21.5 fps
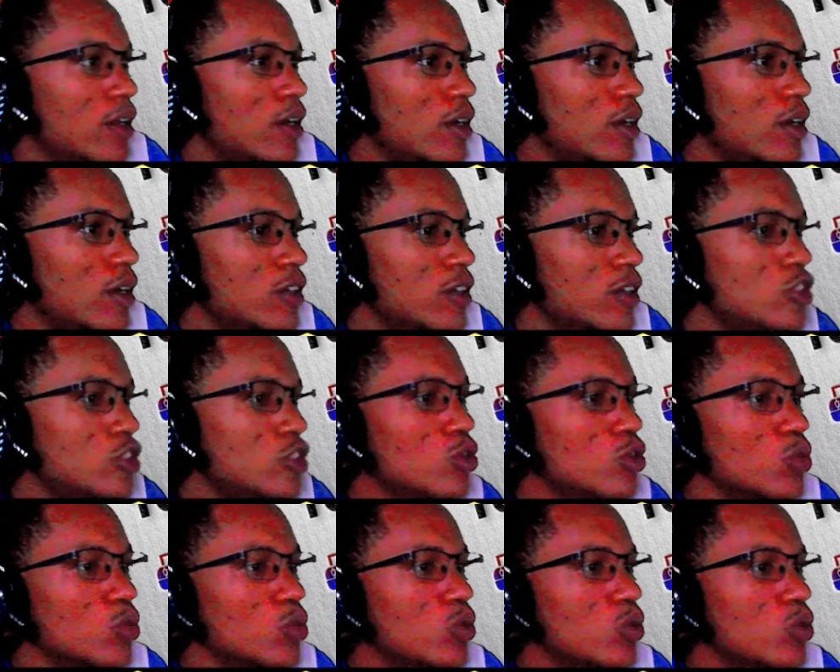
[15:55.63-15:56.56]
So
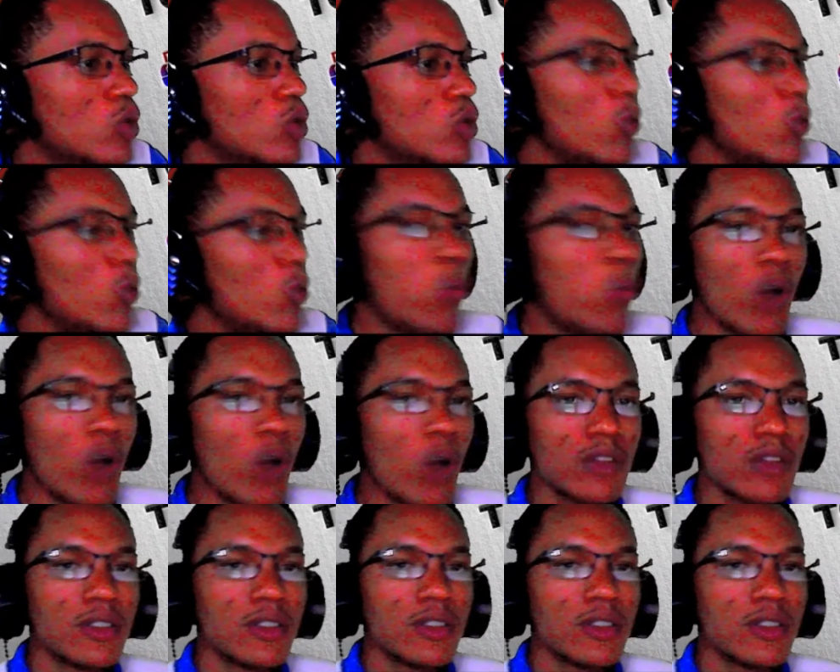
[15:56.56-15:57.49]
what
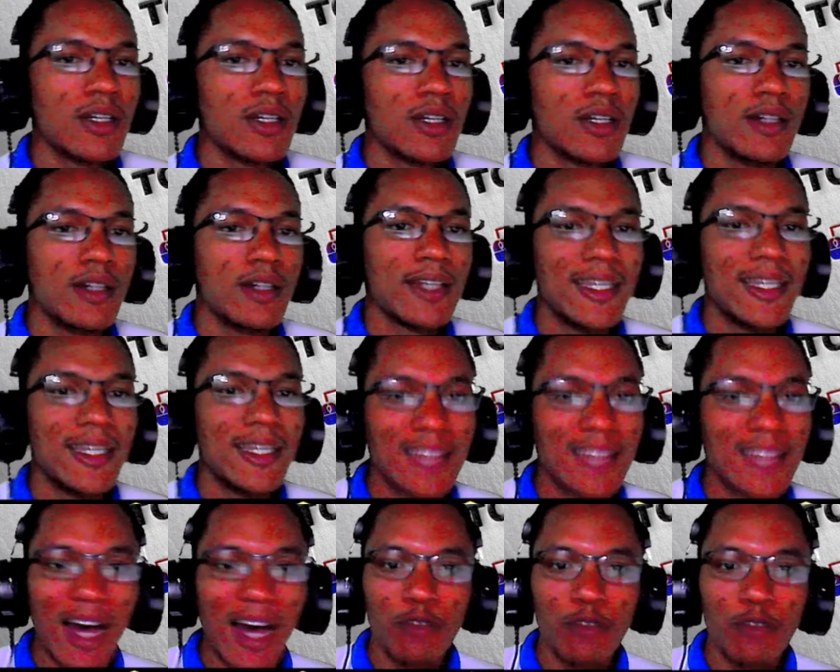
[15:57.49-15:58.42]
is
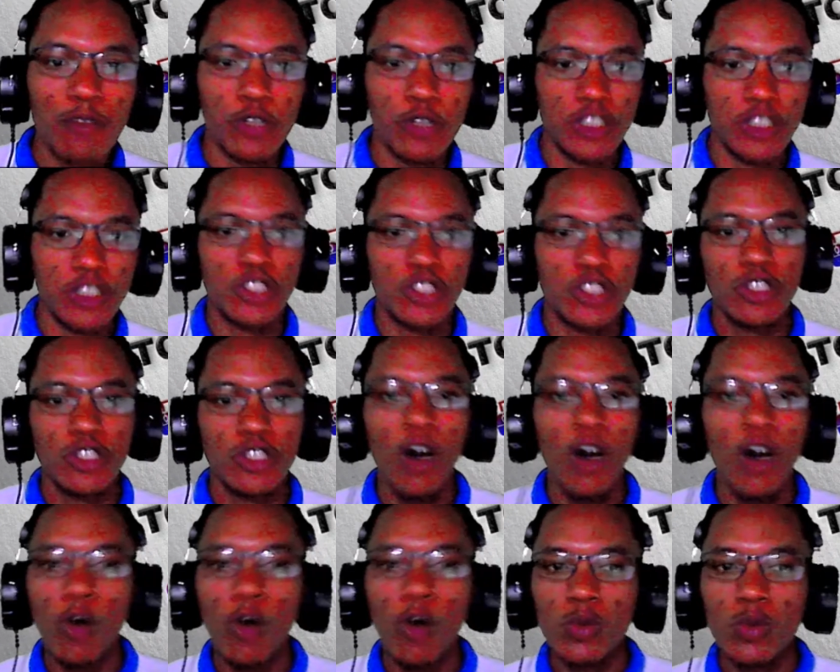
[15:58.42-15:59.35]
average? How
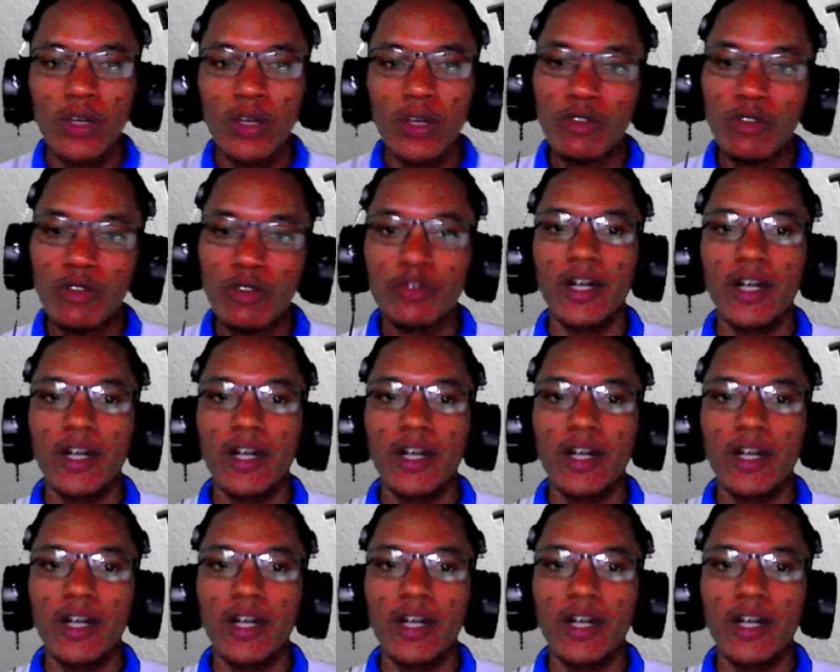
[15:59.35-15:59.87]
do we even find